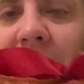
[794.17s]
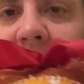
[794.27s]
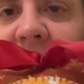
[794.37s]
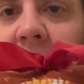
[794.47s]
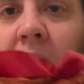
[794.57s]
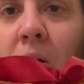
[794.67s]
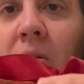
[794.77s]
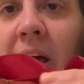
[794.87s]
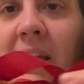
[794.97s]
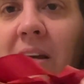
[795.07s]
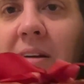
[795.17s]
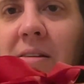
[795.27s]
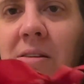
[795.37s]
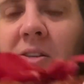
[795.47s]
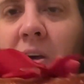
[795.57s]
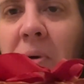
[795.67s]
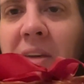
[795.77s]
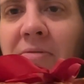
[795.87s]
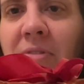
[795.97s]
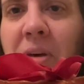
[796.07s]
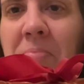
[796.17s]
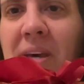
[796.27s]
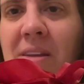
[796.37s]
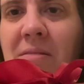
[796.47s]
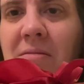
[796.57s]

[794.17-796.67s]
did the whole like sew it, flip it,